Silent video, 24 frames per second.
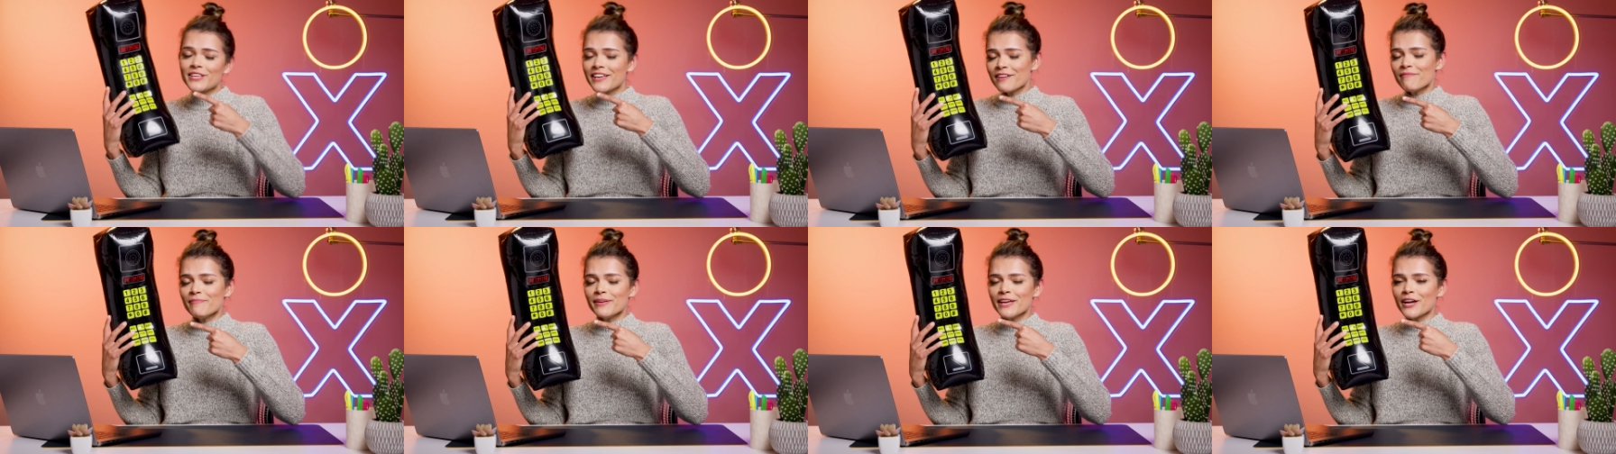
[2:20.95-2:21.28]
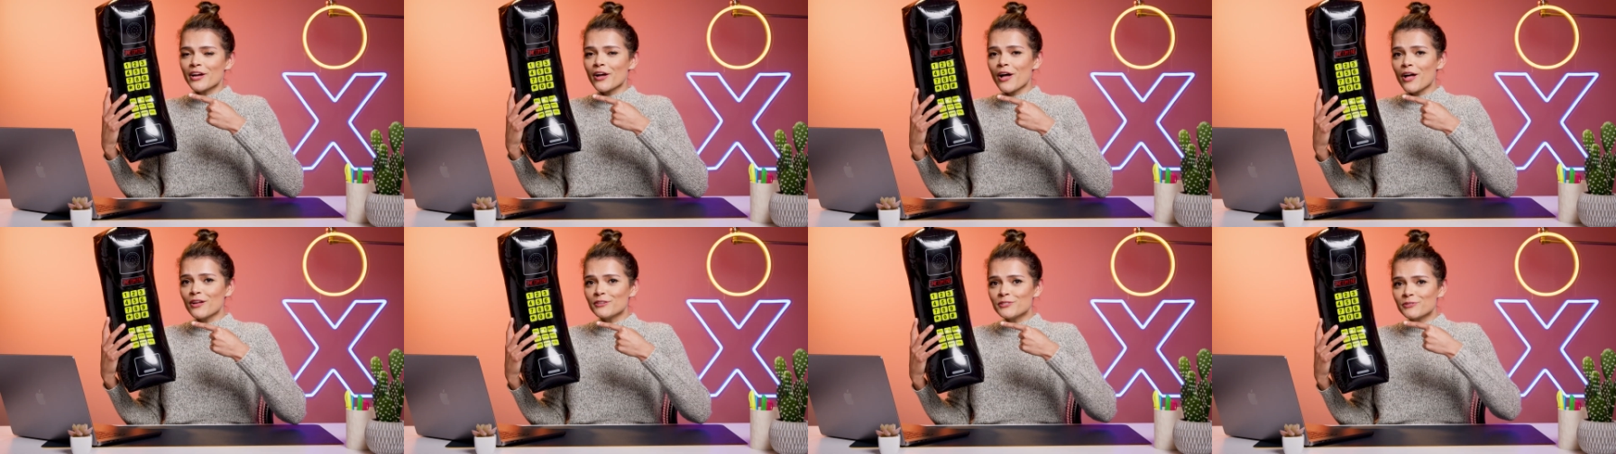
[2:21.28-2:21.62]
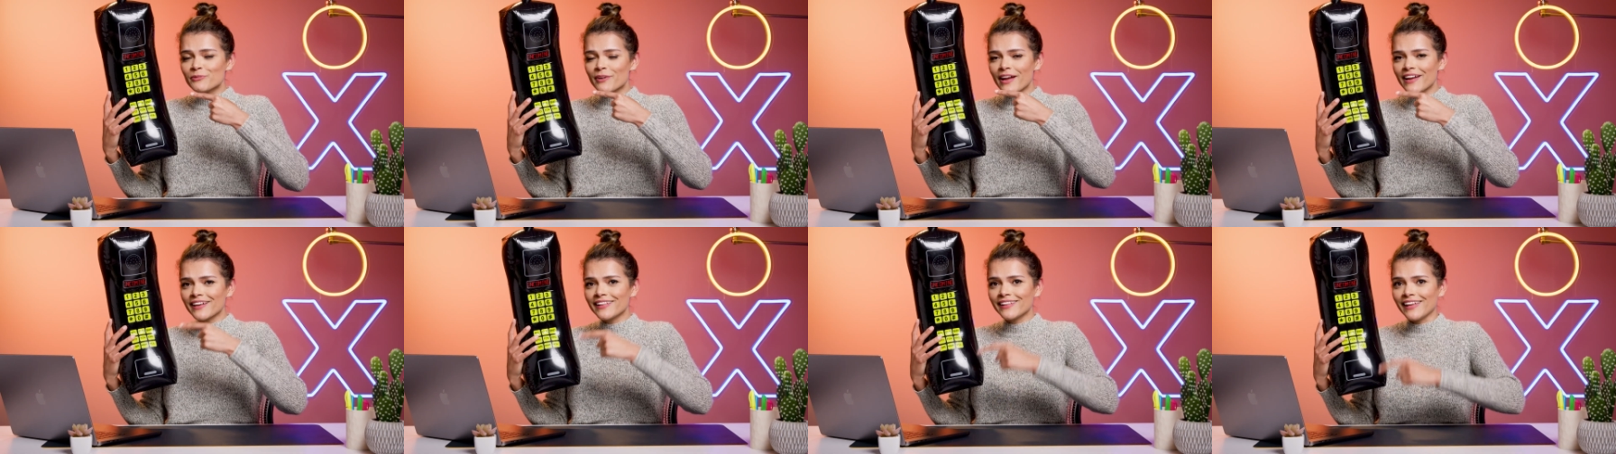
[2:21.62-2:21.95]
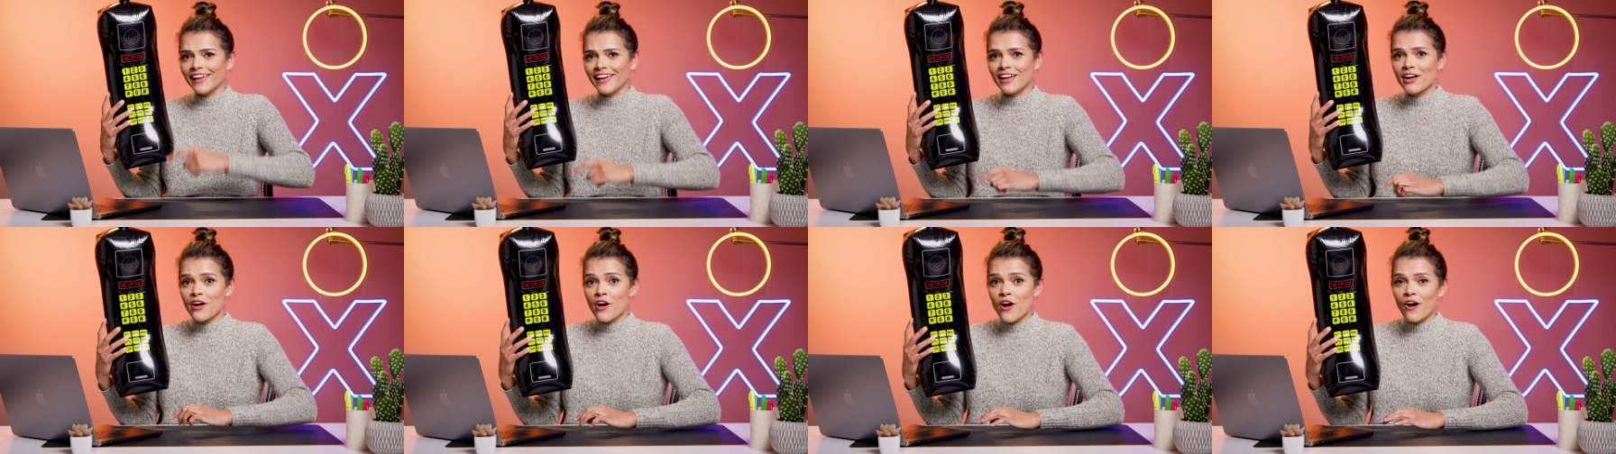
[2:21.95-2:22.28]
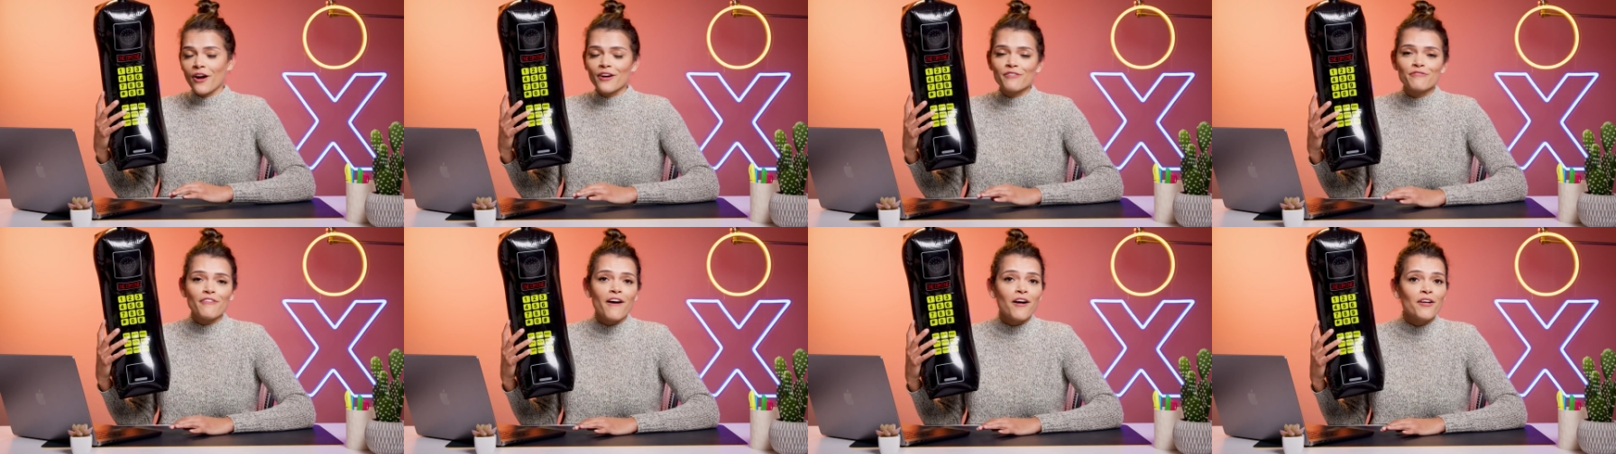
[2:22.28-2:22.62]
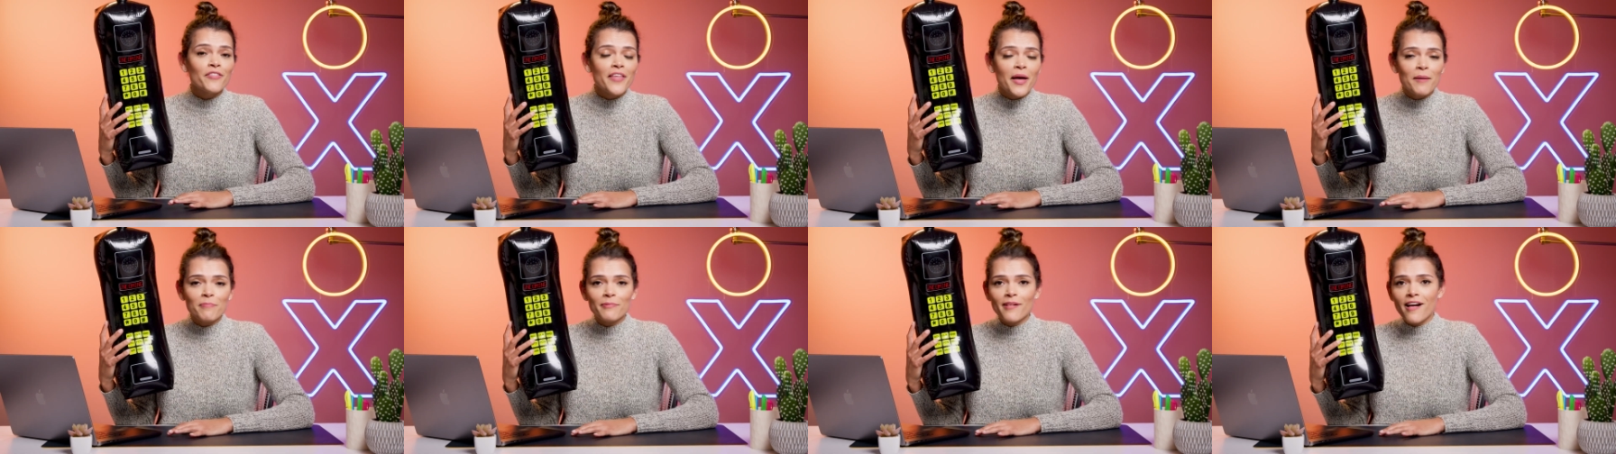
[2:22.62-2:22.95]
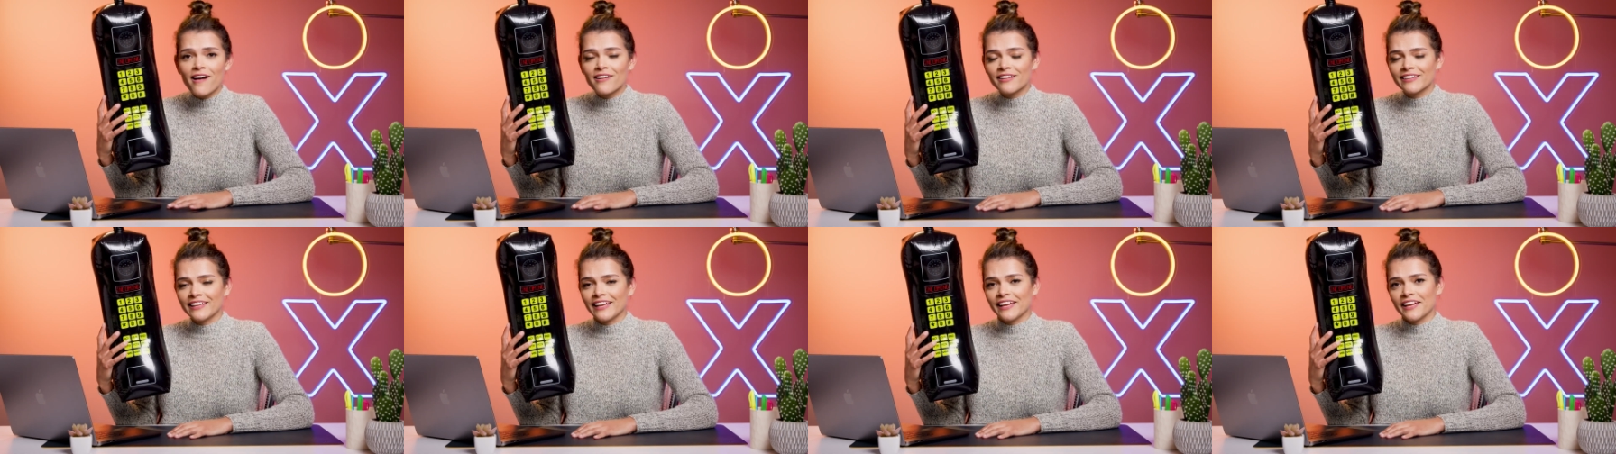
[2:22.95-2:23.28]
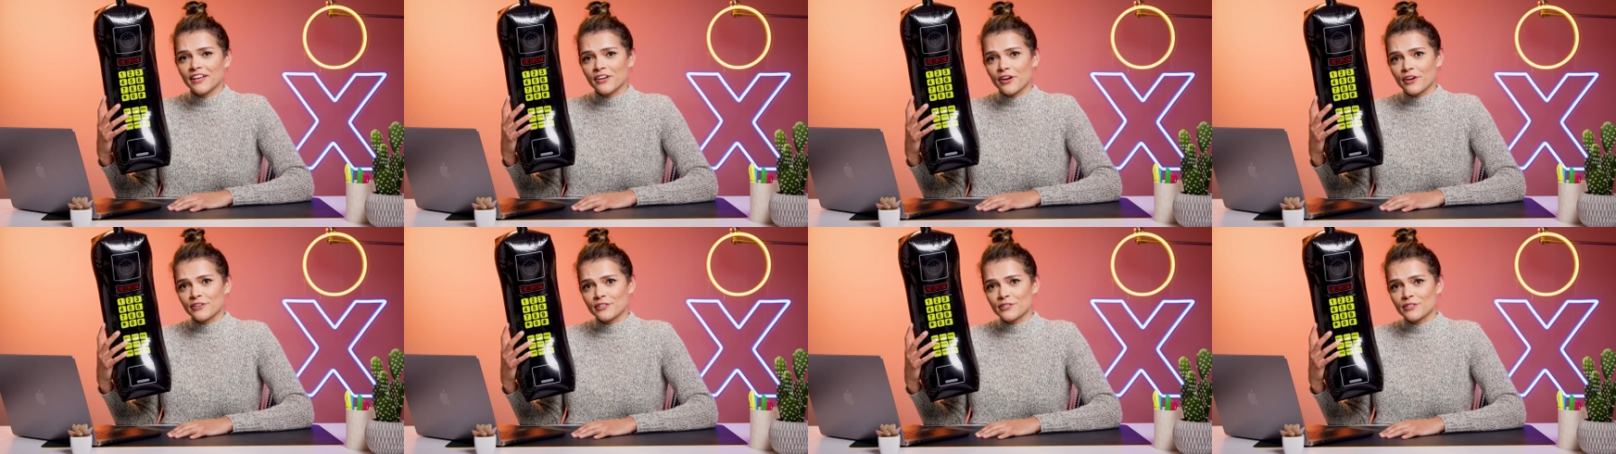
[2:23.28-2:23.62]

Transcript: give me a call directly or follow that blog link in our